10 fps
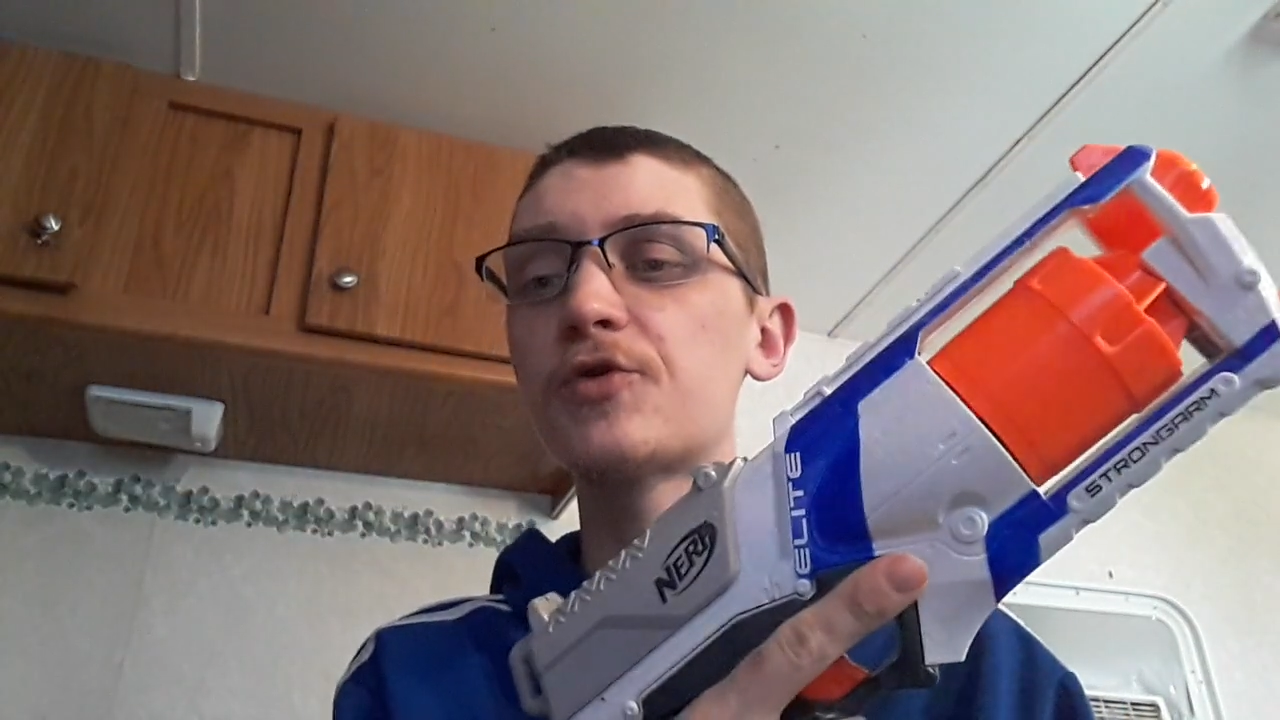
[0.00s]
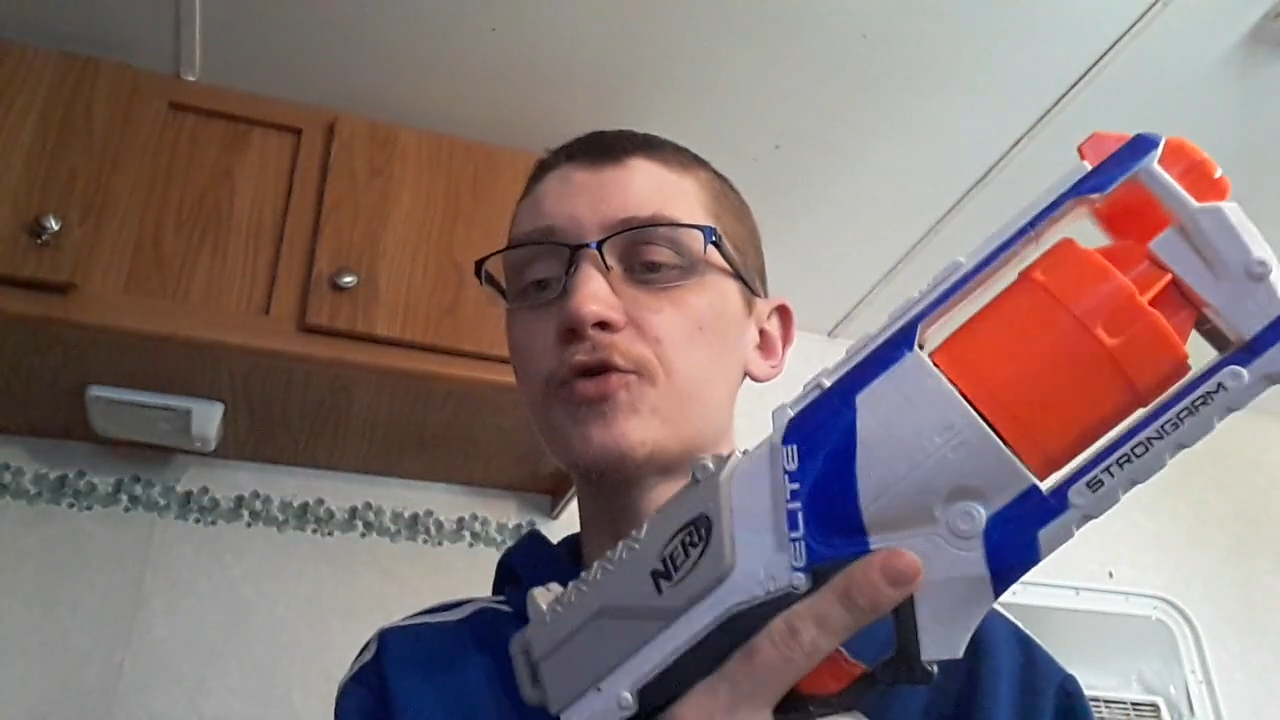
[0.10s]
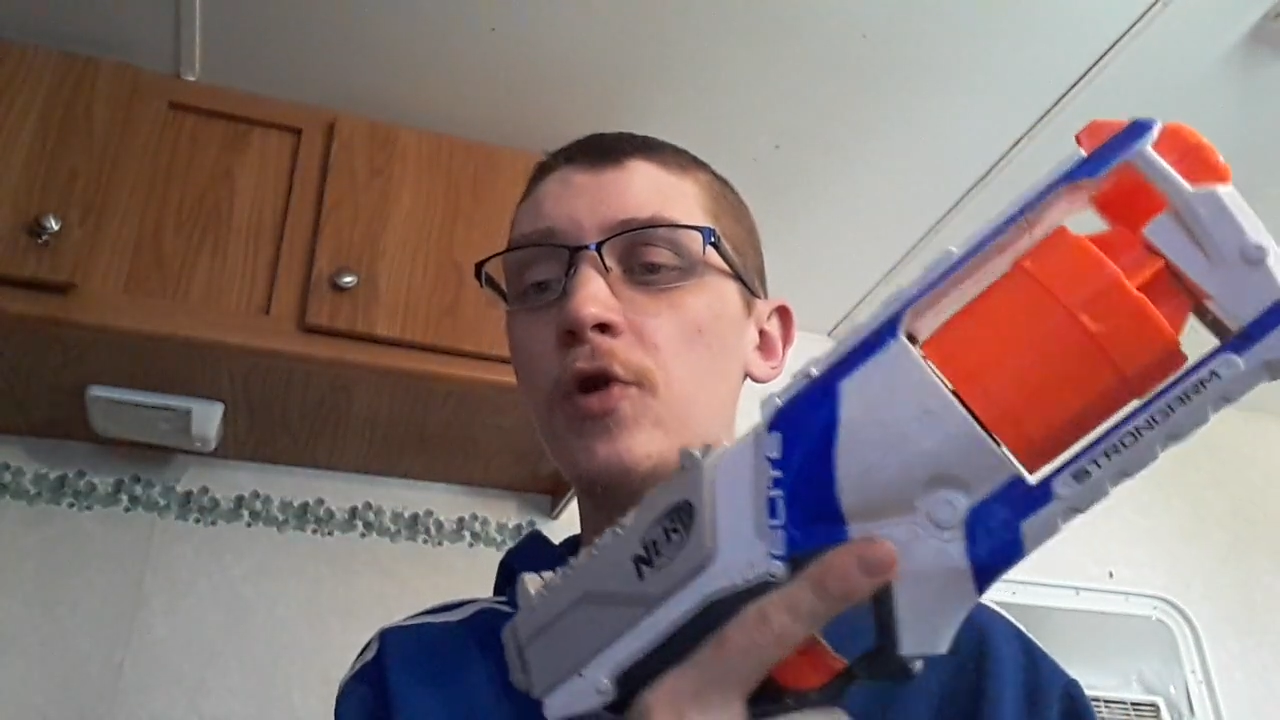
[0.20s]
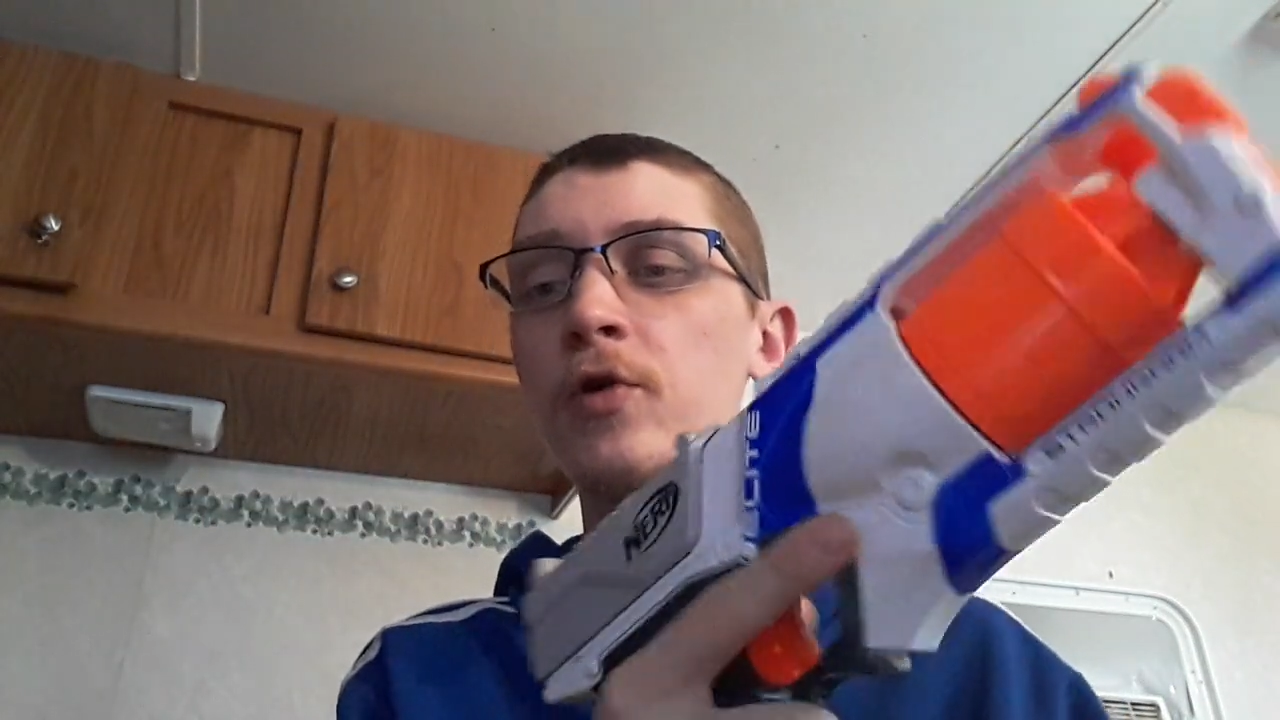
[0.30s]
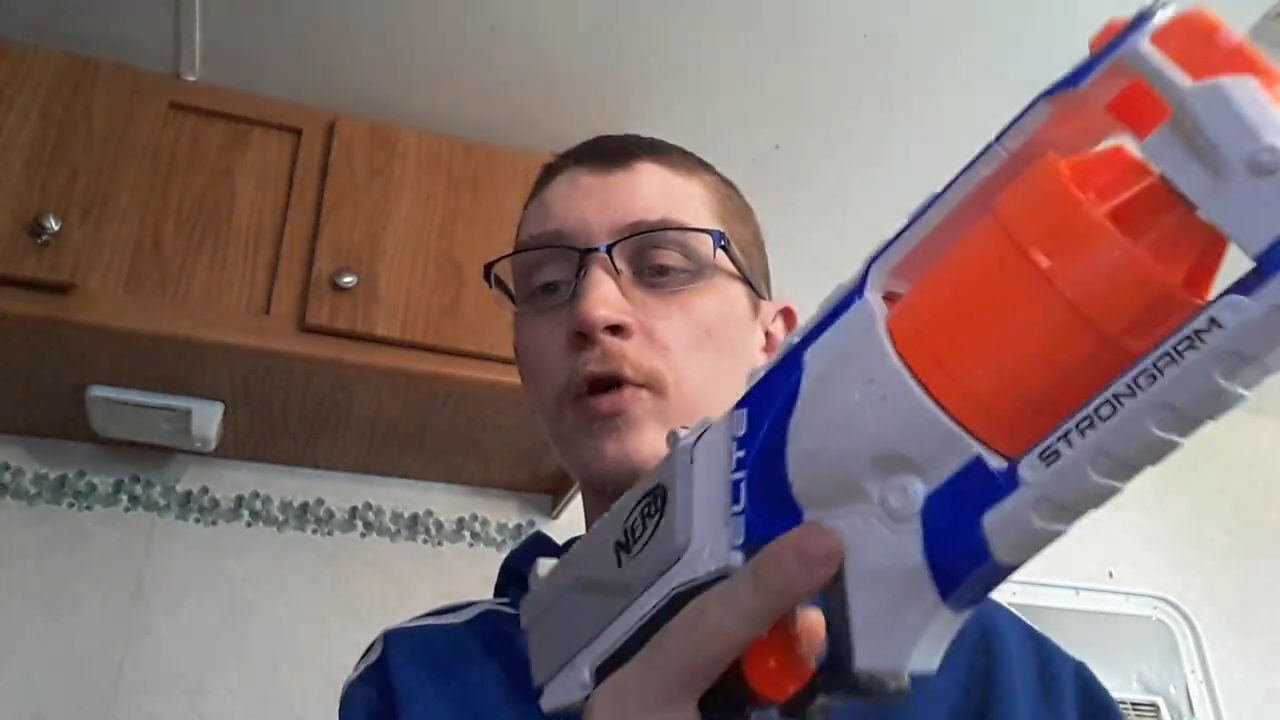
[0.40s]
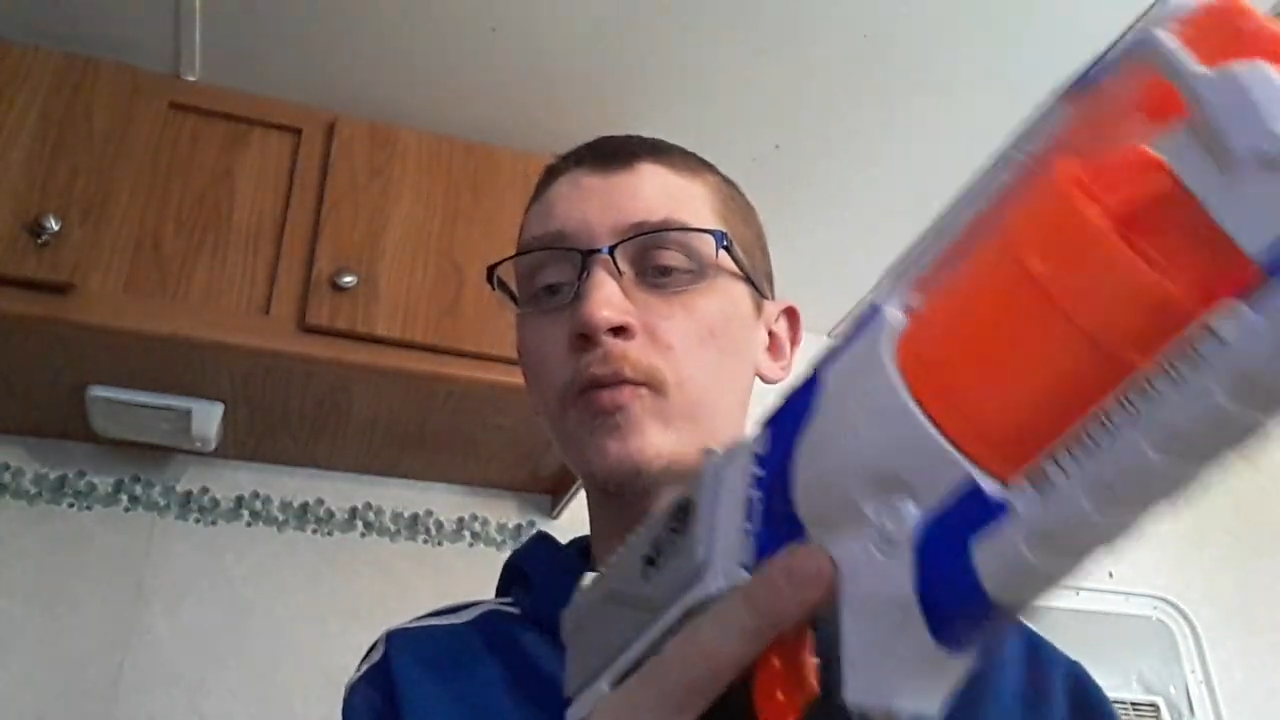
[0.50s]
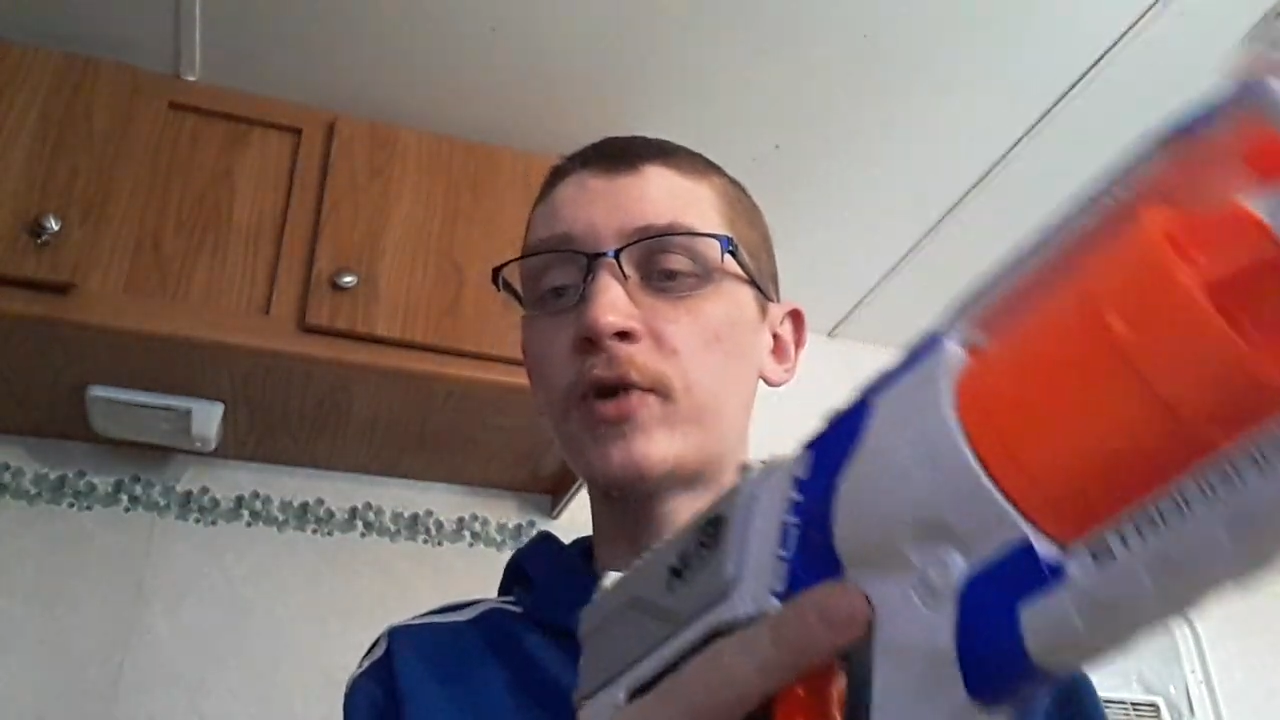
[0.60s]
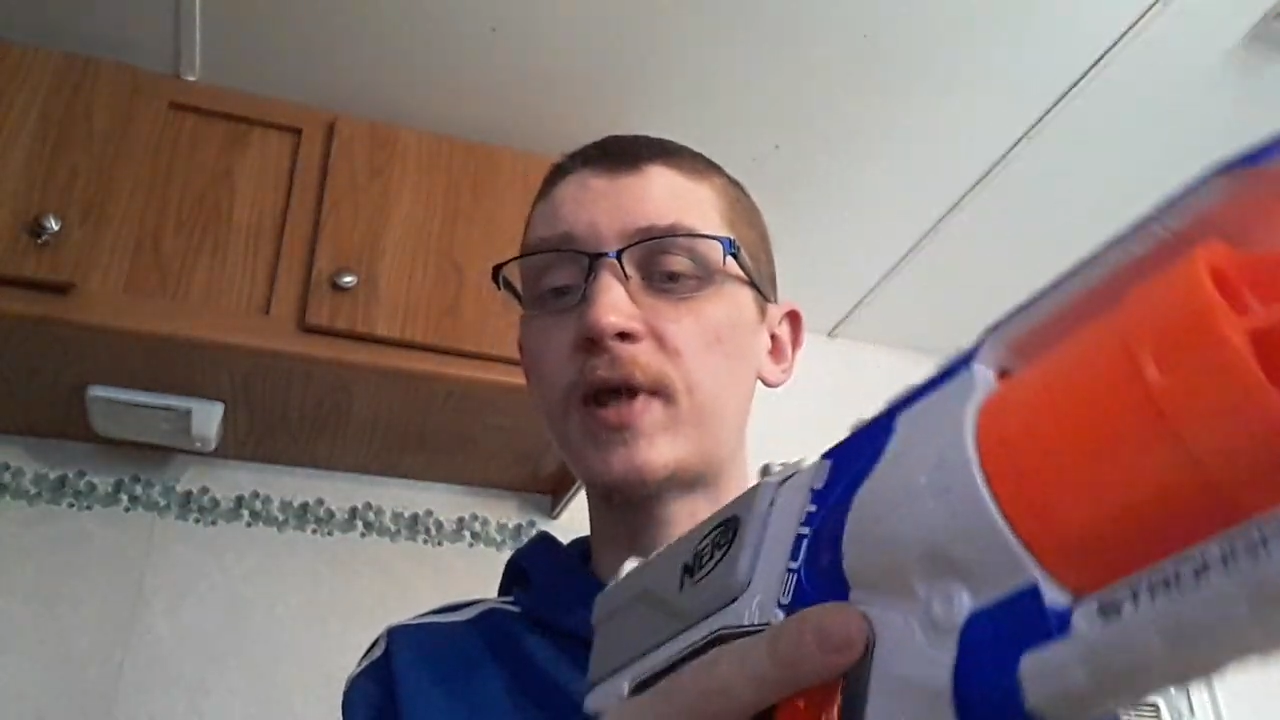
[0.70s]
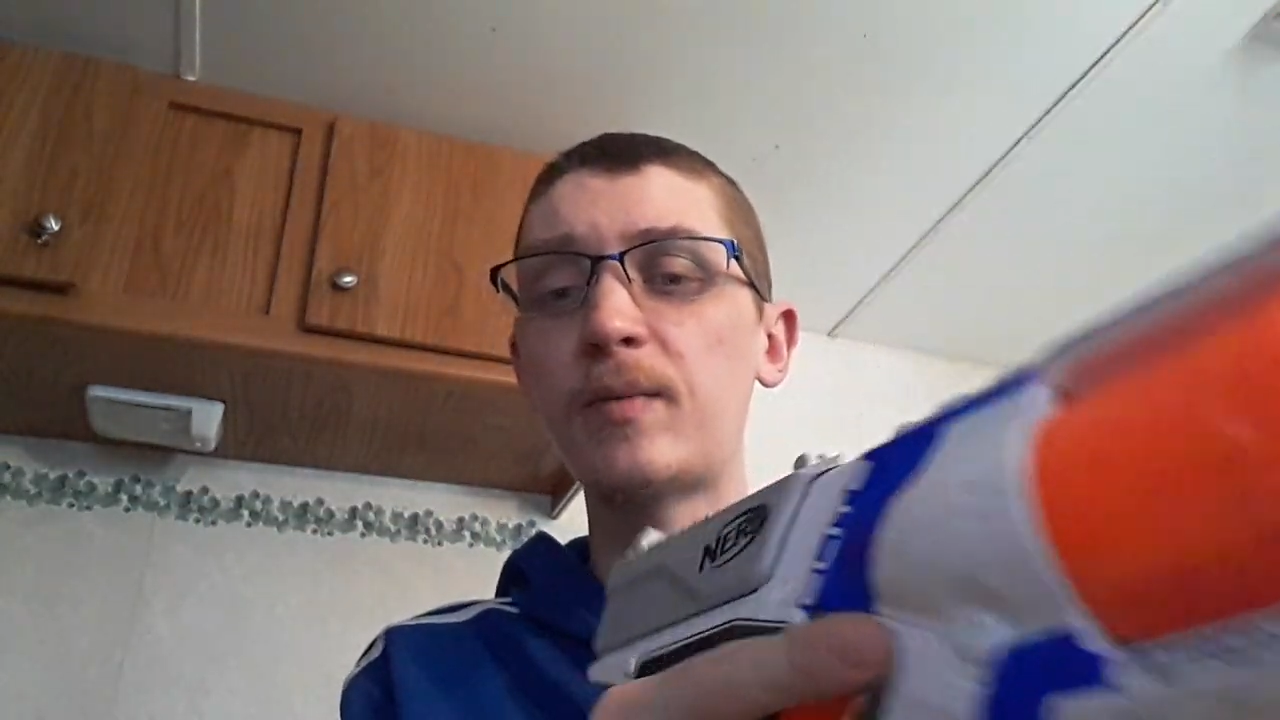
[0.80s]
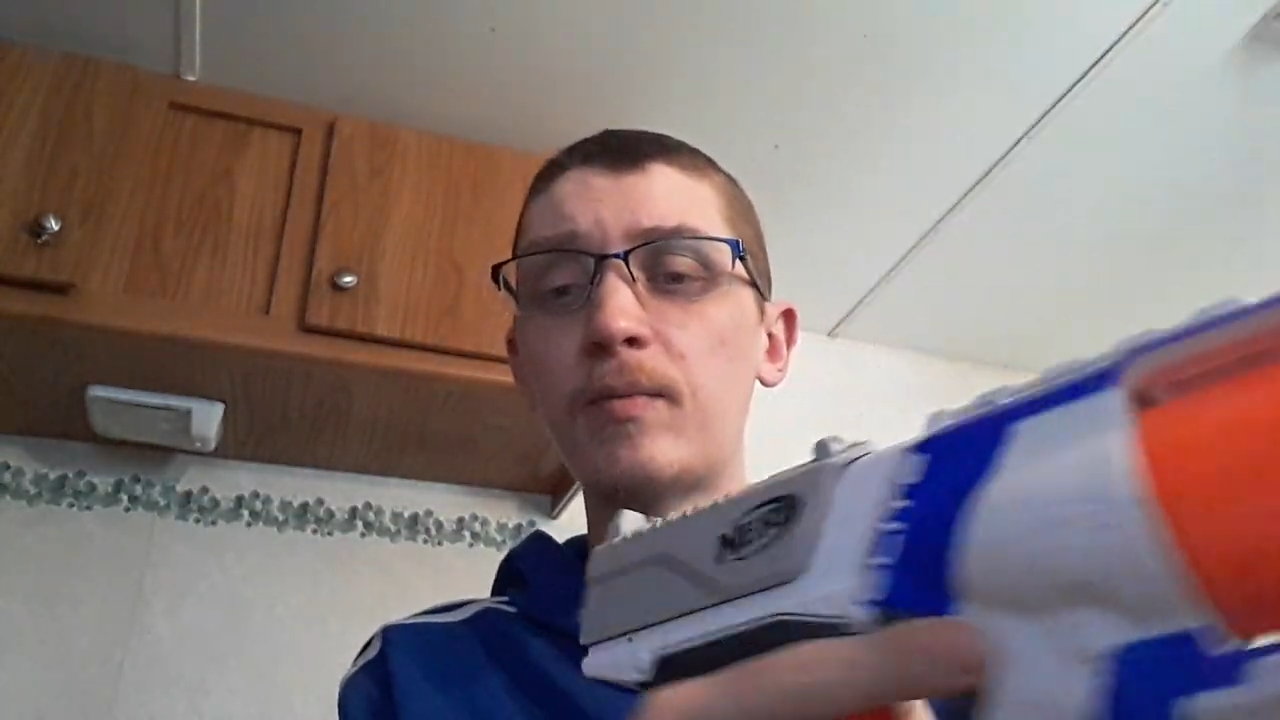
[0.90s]
strong arm
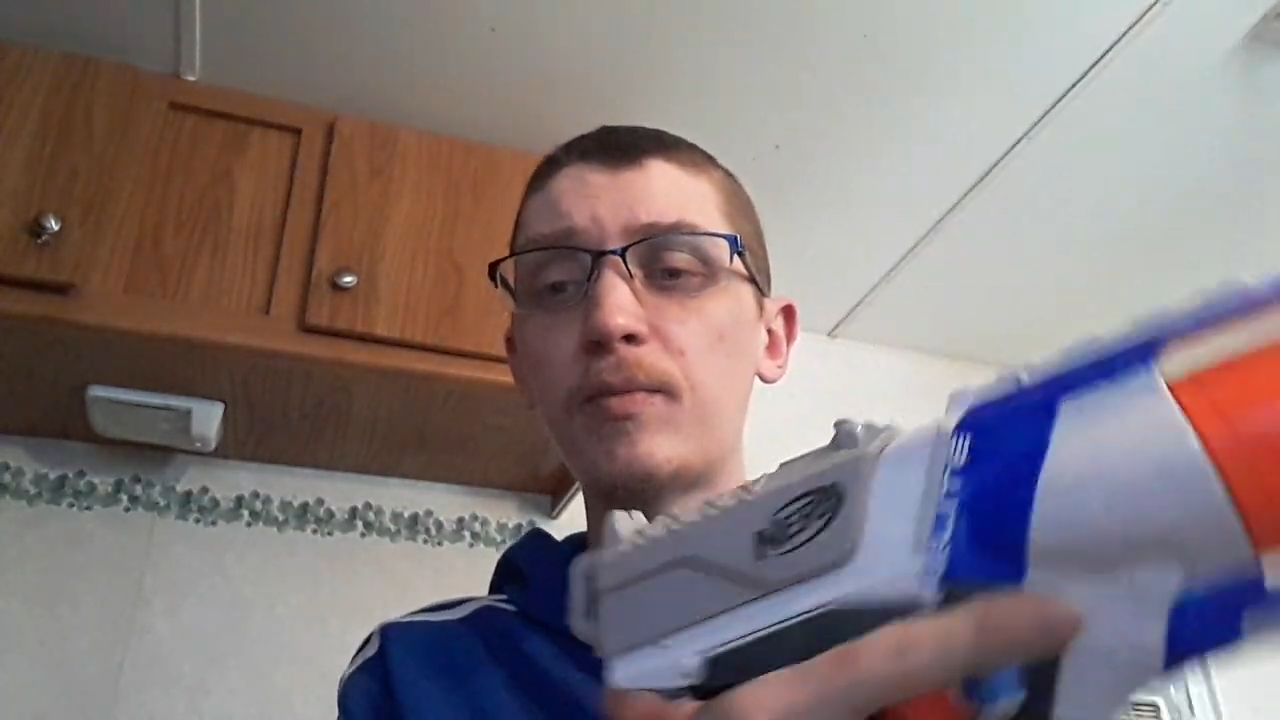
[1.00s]
where they